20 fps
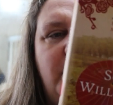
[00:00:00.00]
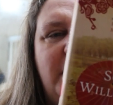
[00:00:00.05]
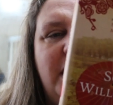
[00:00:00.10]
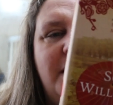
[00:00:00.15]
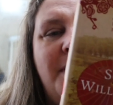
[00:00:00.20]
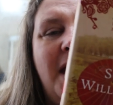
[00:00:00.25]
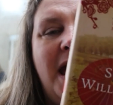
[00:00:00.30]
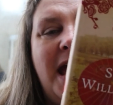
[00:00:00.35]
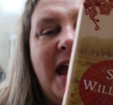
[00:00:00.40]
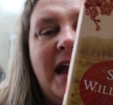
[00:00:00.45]

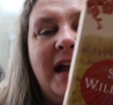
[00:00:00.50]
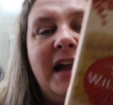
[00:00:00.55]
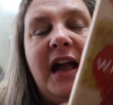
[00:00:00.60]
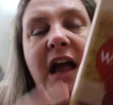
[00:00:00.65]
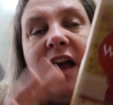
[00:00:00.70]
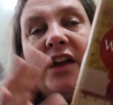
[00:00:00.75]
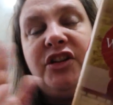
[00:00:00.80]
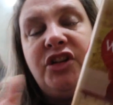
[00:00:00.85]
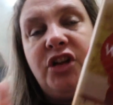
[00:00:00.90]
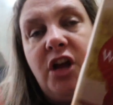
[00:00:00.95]
William
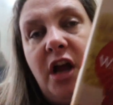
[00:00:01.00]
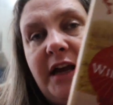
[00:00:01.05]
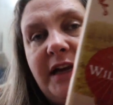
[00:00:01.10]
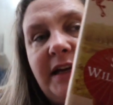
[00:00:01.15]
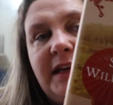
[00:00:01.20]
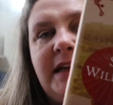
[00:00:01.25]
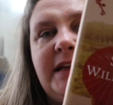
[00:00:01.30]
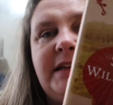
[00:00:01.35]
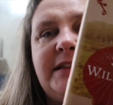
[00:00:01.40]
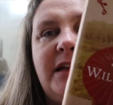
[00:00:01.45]
Eng, a
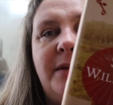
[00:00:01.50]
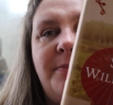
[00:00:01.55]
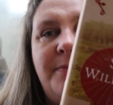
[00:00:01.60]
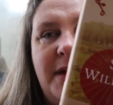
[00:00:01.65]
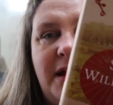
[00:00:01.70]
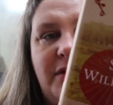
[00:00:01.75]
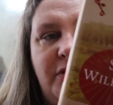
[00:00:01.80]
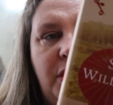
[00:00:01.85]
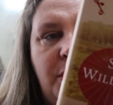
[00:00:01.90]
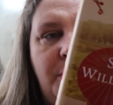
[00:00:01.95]

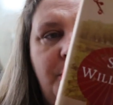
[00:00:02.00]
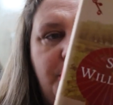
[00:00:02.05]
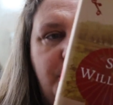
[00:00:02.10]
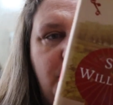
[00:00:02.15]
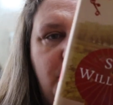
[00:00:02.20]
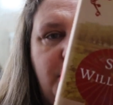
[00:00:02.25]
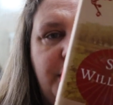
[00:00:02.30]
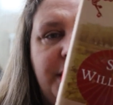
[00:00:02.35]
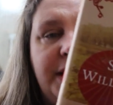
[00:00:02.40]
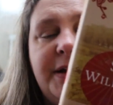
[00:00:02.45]
Chinese-American
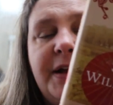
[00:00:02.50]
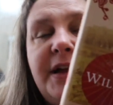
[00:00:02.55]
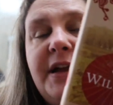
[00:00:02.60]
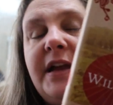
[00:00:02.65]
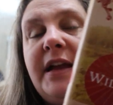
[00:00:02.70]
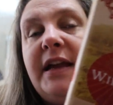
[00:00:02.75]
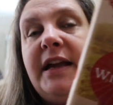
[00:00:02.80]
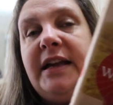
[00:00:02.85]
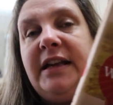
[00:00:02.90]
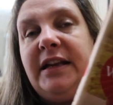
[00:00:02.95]
boy.
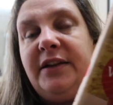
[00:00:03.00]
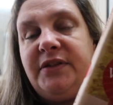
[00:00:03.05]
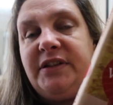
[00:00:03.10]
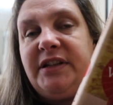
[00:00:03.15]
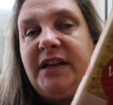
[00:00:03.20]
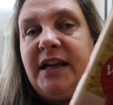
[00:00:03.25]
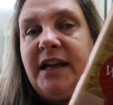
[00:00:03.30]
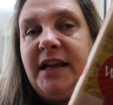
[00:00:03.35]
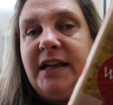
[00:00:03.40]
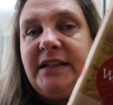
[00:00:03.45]
He
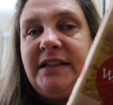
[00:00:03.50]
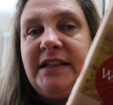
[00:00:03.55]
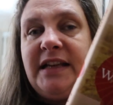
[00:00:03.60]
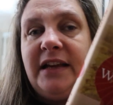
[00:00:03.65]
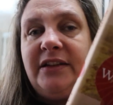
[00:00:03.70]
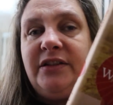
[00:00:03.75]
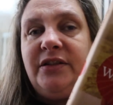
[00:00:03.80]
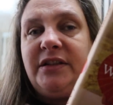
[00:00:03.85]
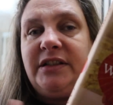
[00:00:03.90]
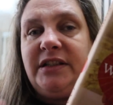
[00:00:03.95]
lives at
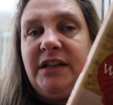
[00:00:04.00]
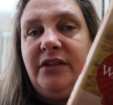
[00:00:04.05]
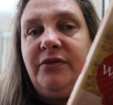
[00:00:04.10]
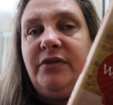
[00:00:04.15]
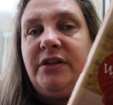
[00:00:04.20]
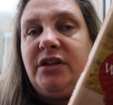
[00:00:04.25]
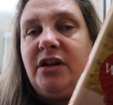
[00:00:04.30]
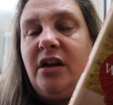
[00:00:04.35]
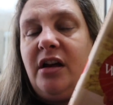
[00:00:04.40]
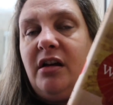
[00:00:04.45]
Seattle's
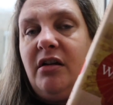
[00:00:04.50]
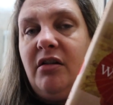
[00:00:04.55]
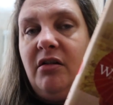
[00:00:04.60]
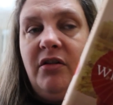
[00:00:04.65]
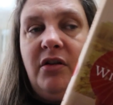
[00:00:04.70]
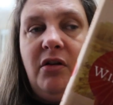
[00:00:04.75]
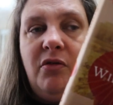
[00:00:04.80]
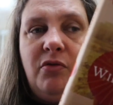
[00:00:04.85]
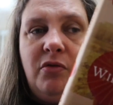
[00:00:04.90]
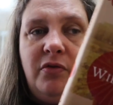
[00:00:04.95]
Sacred
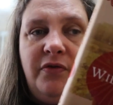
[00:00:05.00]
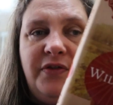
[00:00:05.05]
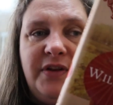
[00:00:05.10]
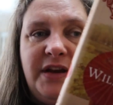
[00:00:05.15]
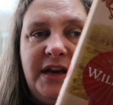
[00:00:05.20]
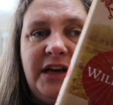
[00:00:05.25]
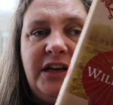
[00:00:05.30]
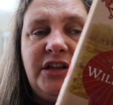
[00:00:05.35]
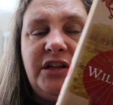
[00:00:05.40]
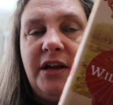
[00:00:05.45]
Heart
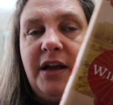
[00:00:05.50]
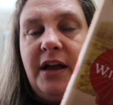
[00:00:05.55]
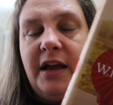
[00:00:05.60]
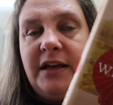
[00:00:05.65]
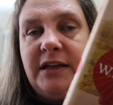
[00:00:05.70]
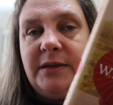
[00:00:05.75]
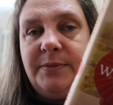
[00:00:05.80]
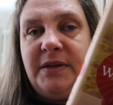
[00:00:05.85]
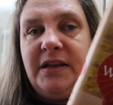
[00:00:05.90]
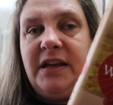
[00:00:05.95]
Orphanage,
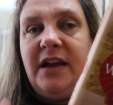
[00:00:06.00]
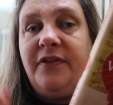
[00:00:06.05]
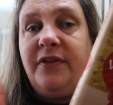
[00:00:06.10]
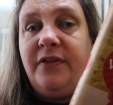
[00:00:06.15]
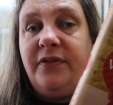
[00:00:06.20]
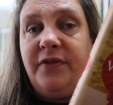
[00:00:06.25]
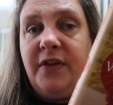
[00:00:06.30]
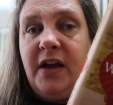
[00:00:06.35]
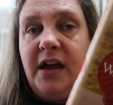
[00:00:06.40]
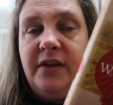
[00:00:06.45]
and he's been there
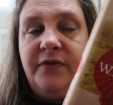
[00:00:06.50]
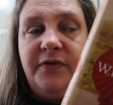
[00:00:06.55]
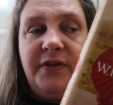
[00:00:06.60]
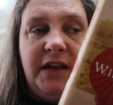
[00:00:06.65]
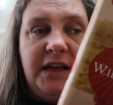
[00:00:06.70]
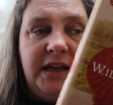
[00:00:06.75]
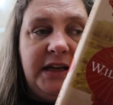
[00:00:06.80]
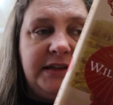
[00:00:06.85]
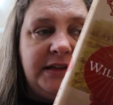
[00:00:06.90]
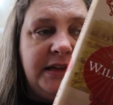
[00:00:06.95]
for 5
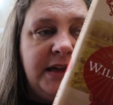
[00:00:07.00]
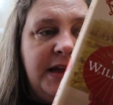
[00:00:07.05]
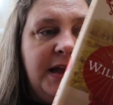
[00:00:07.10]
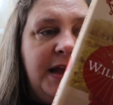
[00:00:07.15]
years.